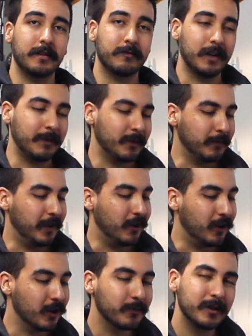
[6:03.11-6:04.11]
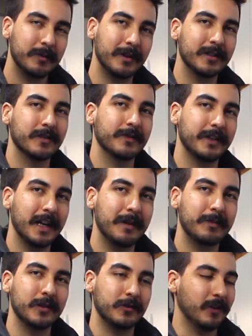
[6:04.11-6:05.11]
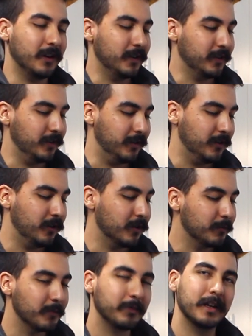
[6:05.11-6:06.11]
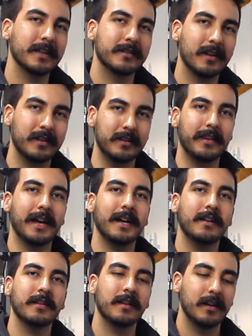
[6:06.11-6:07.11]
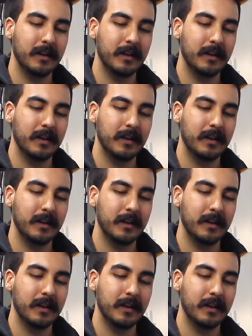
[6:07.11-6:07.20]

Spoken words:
of wrapping my arm in a bunch of tape and drawing the armor plates onto that,